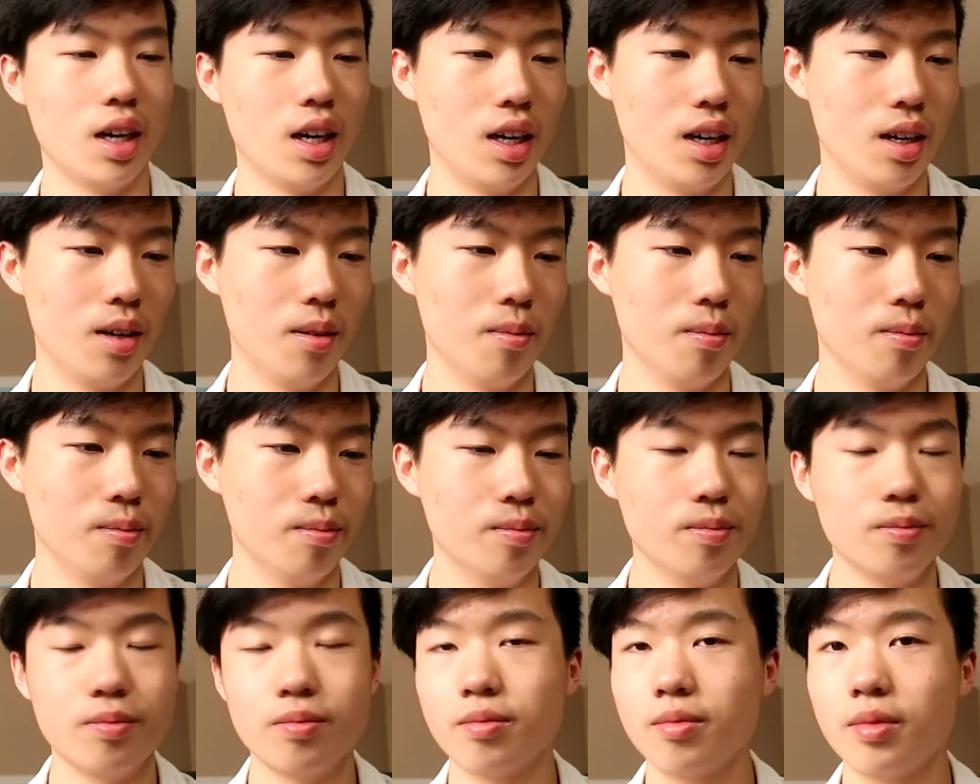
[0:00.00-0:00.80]
Um,
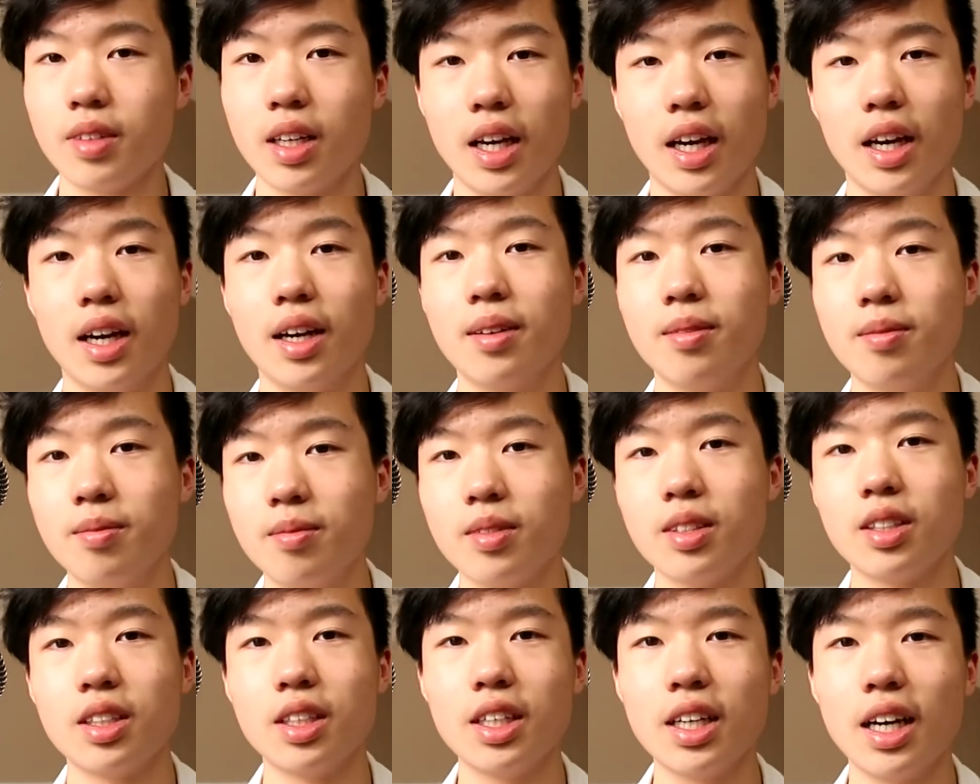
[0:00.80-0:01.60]
yeah,
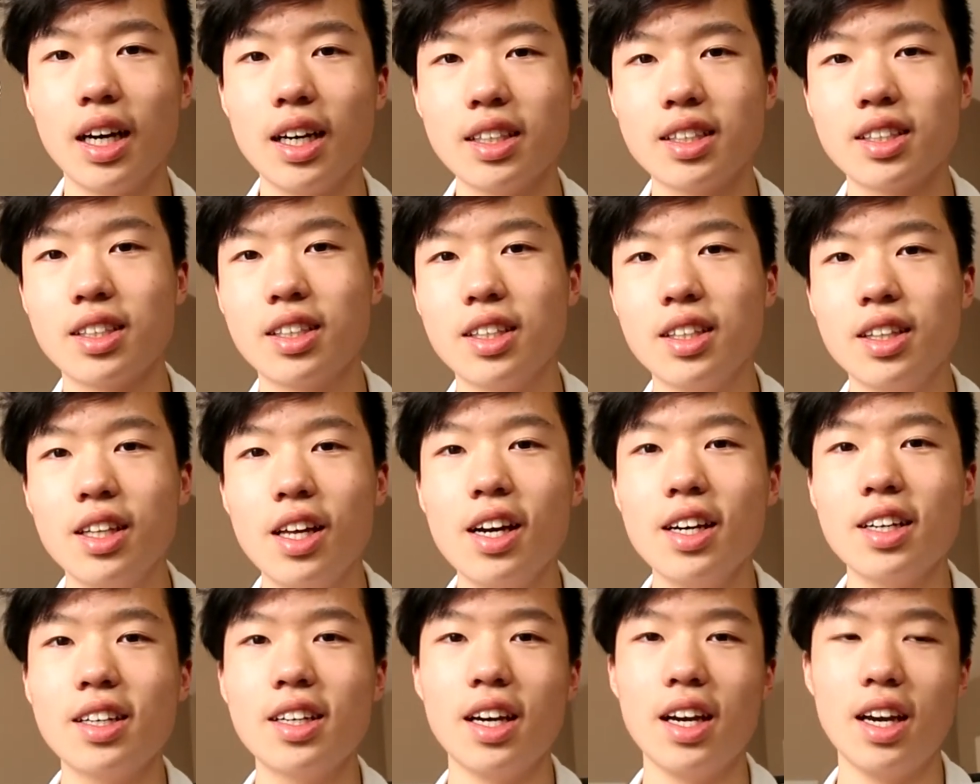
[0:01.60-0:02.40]
you guys good
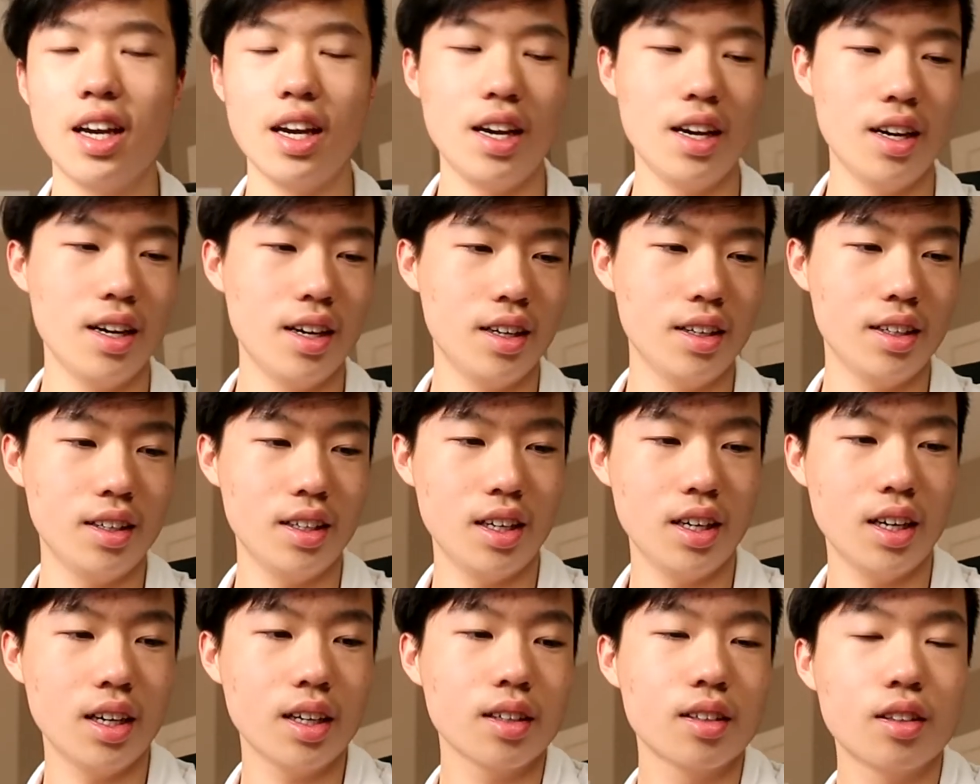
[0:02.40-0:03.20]
luck,
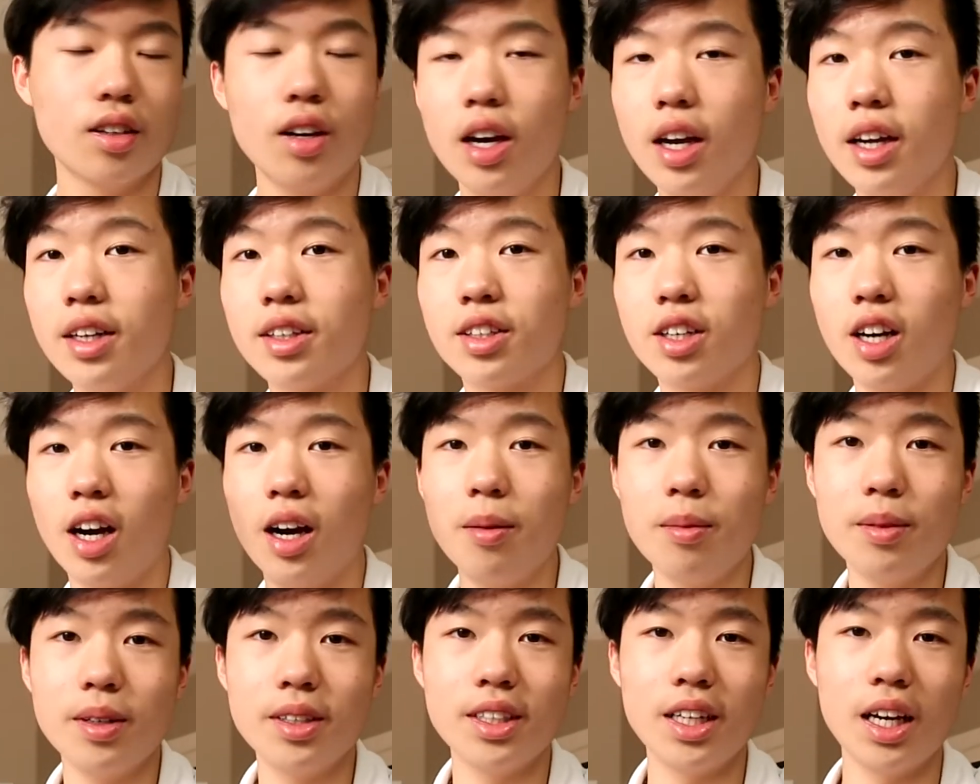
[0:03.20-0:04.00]
and uh, go ahead,
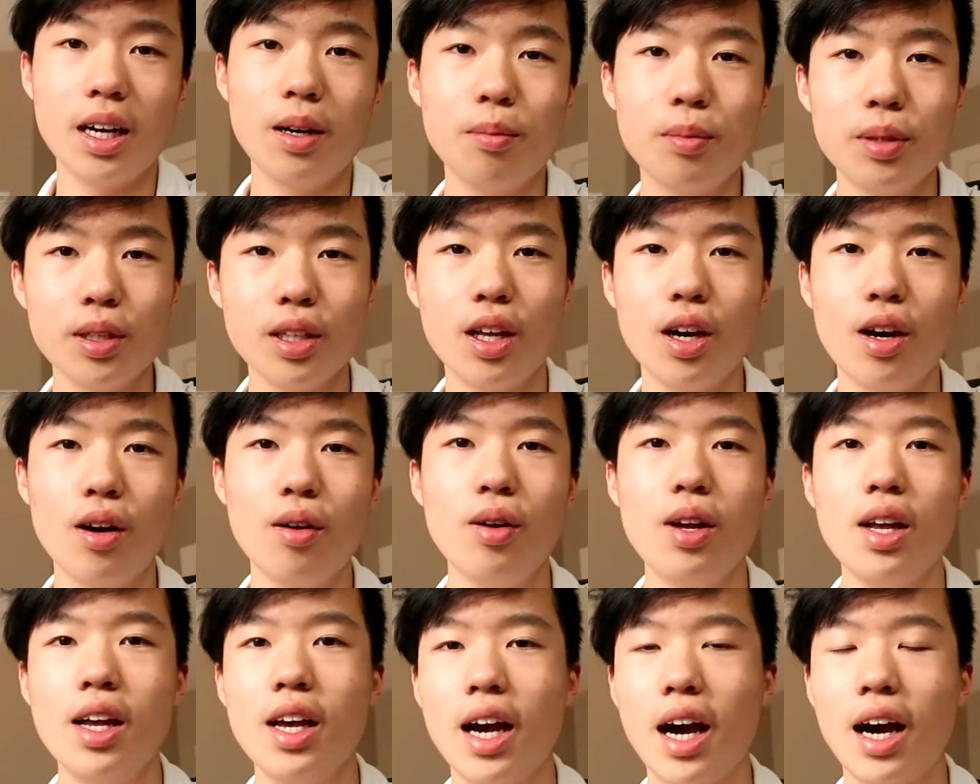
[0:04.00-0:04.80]
comment down
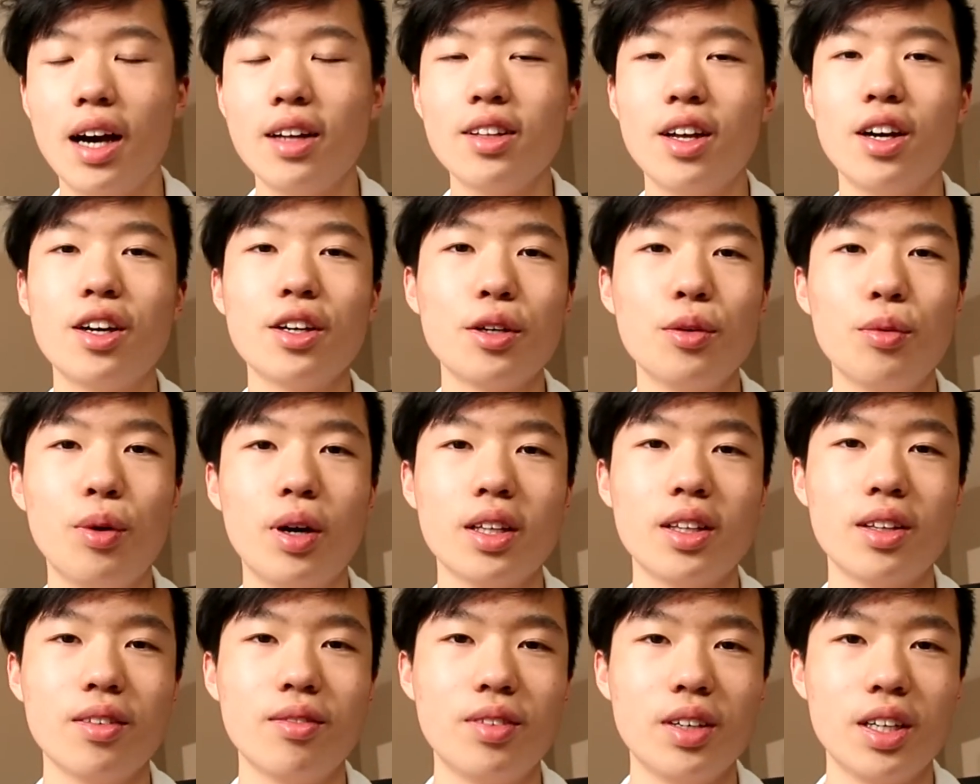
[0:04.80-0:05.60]
below how long you
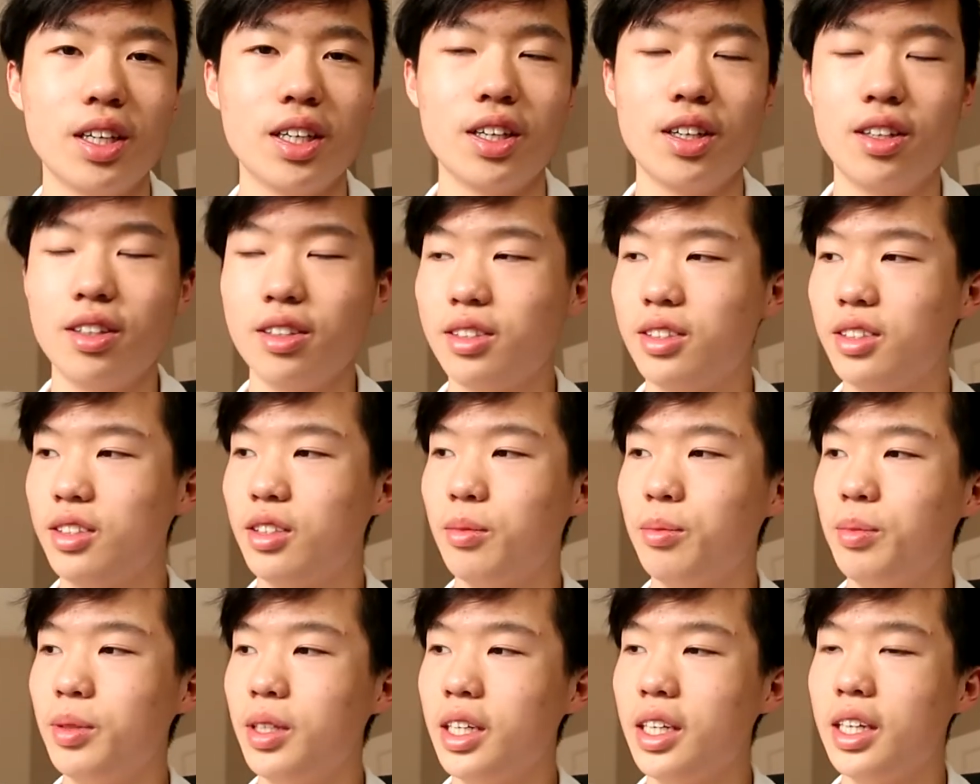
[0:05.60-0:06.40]
want the
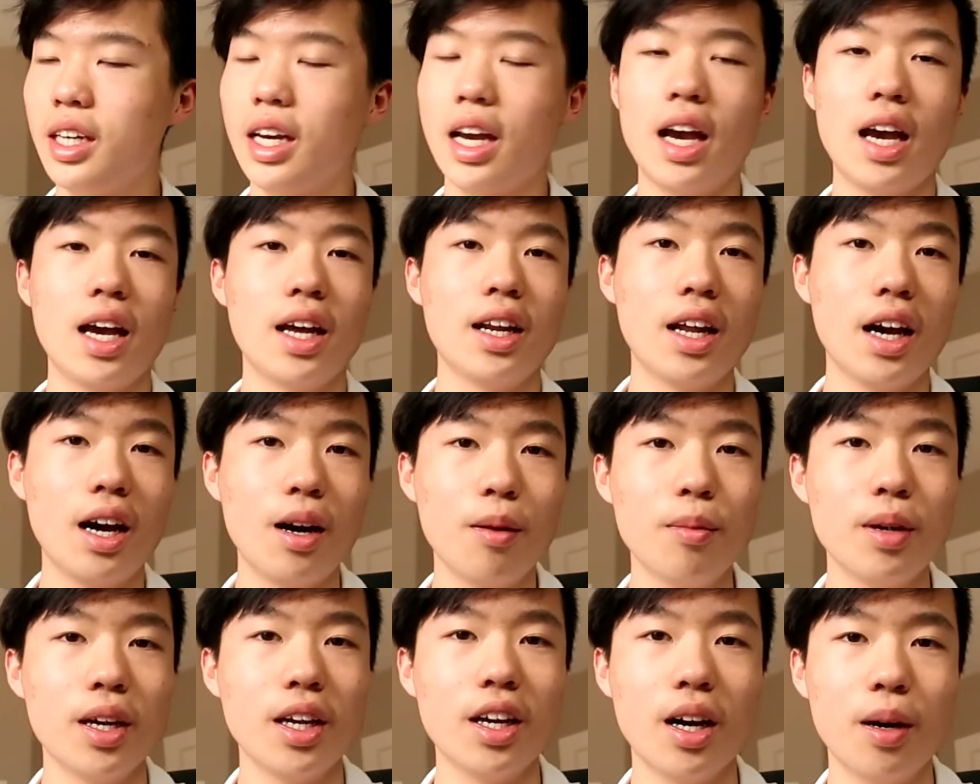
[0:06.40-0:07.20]
videos to be and
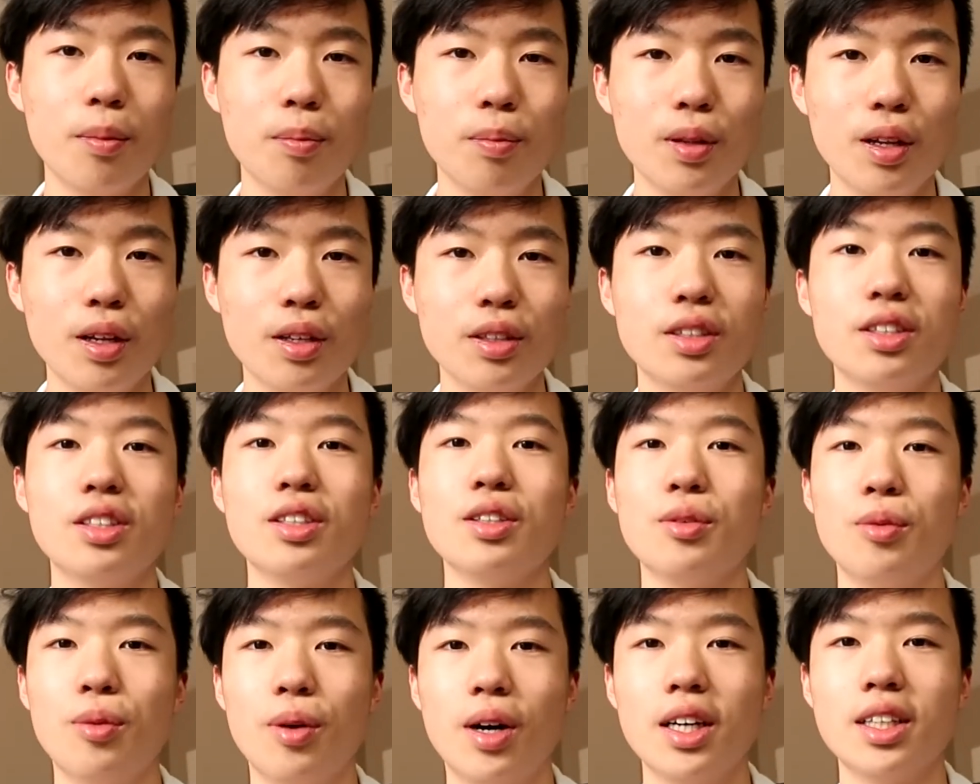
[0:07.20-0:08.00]
how many
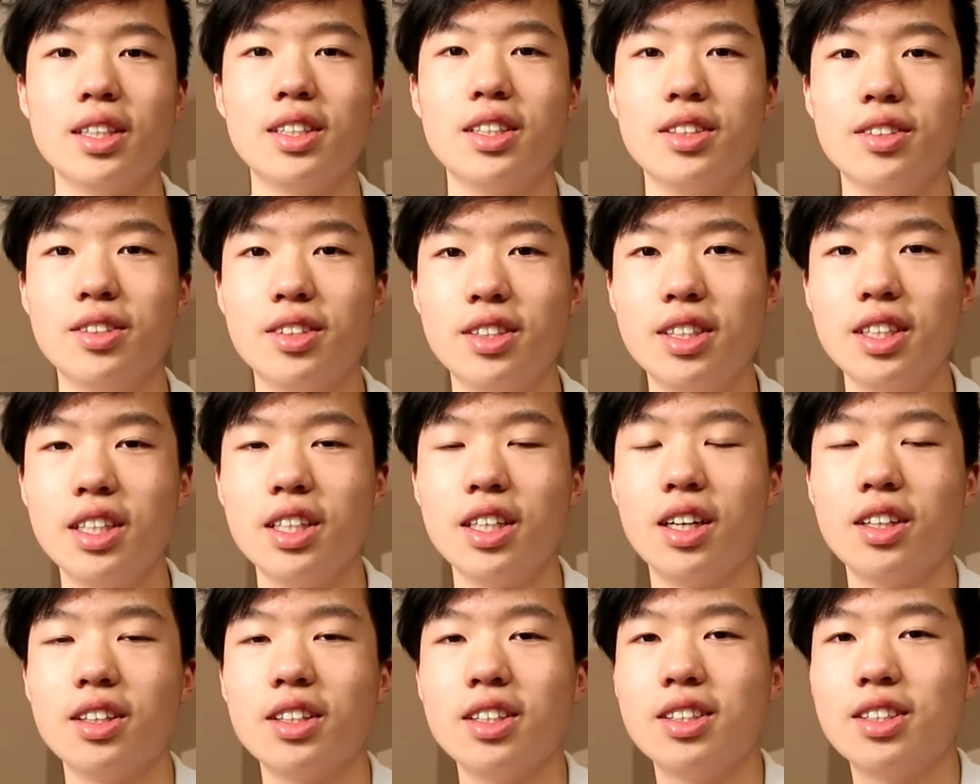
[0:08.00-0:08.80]
uploads you want to
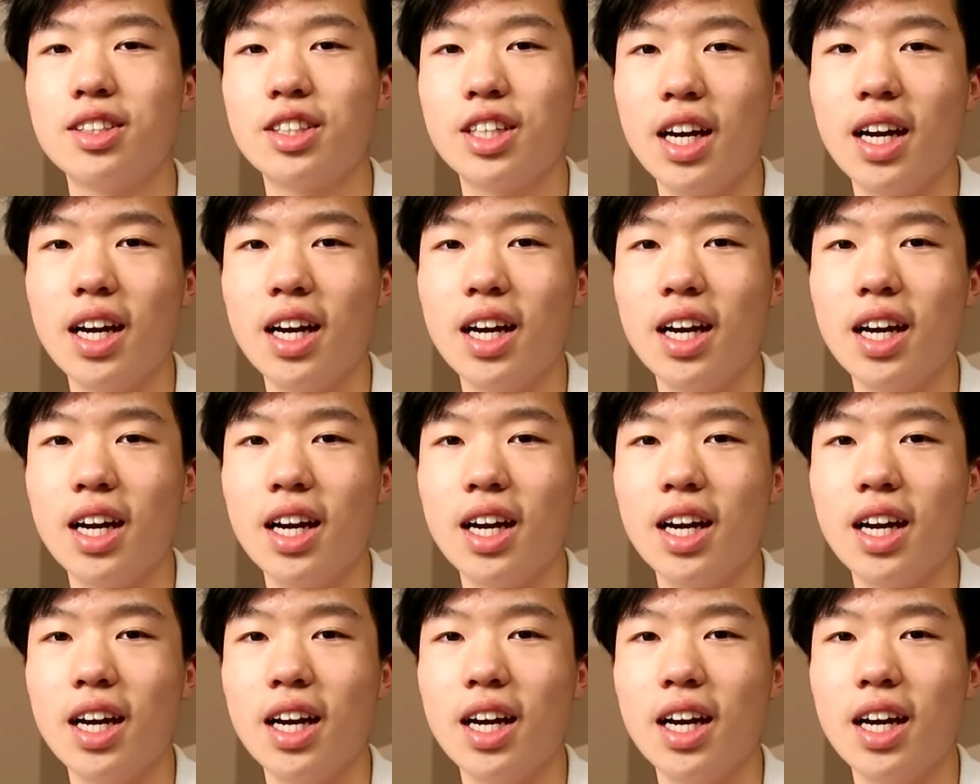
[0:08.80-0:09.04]
see on this